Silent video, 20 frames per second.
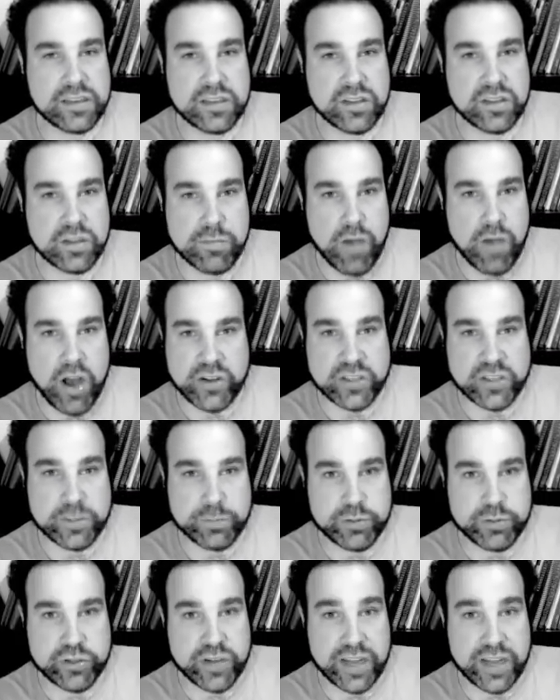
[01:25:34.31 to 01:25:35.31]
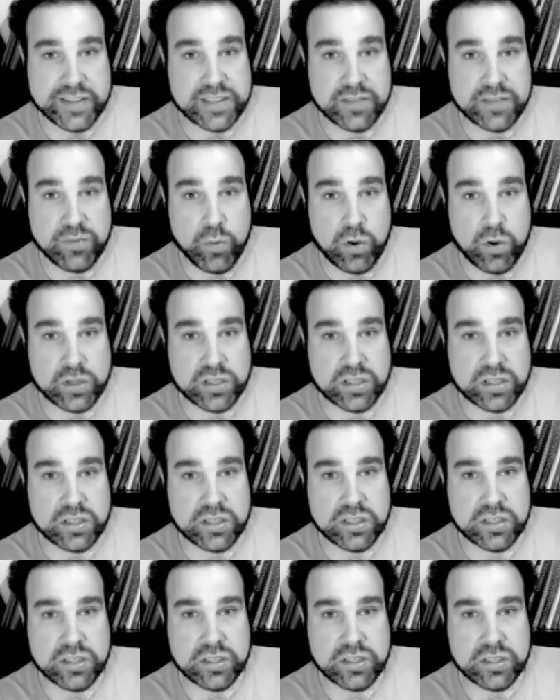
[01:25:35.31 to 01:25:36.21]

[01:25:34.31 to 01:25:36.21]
The modern progressive order?